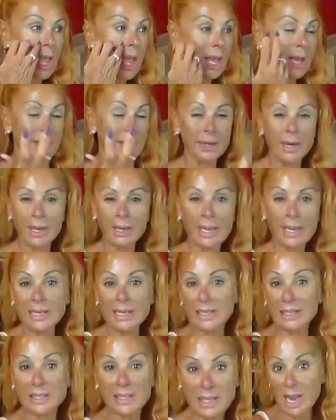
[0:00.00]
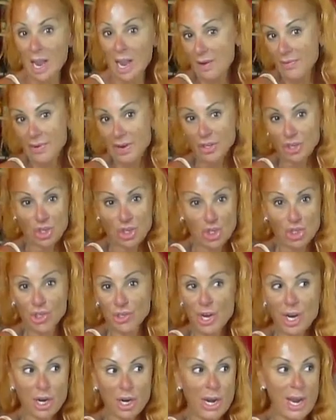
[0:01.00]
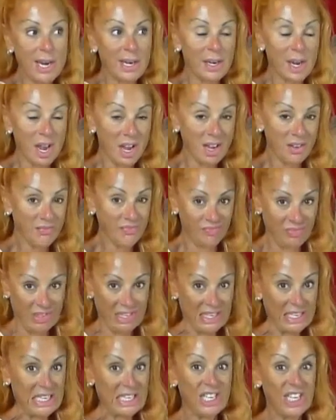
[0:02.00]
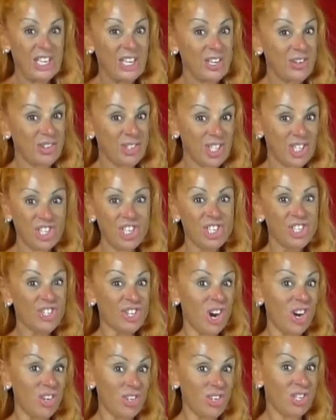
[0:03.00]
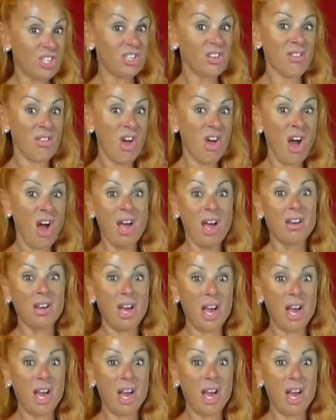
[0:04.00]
and I guess they have another girl there, and he goes, "She charges a lot.